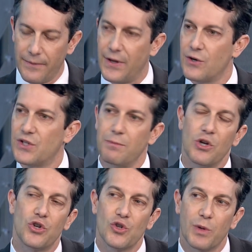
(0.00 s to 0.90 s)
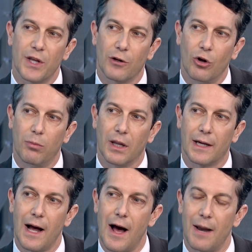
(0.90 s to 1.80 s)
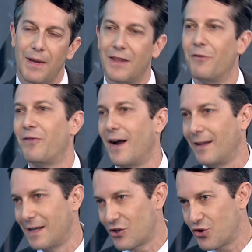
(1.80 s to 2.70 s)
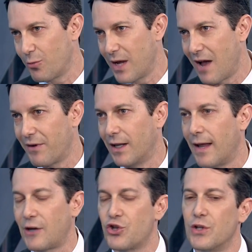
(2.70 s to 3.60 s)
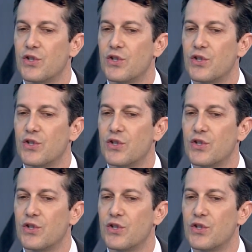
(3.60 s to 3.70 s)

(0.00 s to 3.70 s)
There's some issues with the global economy. And then finally, next year, we have an election.